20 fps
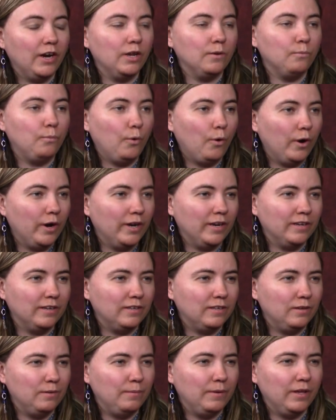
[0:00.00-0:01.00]
important
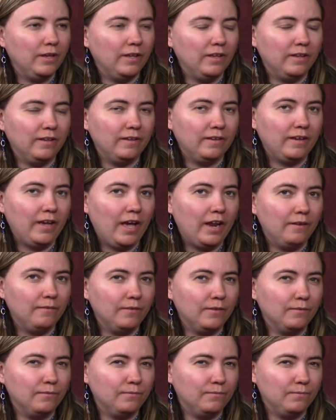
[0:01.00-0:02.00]
to be
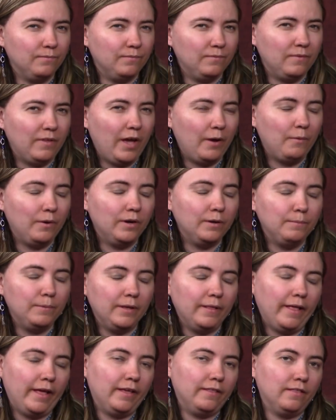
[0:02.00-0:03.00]
kind of I want to
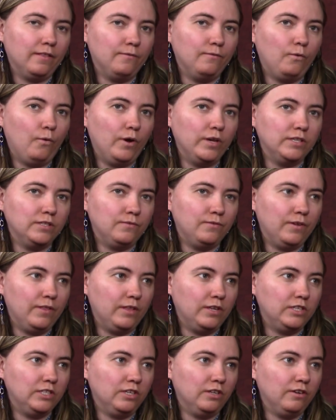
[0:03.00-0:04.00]
be like the voice for
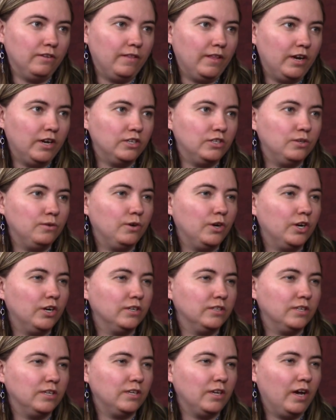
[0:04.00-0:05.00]
the children that are too
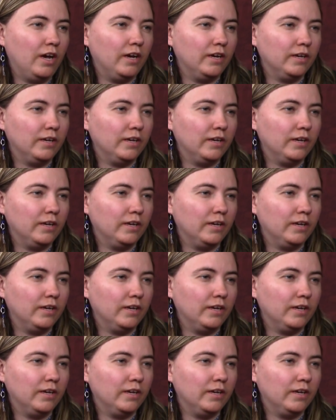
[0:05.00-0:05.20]
hurt to talk.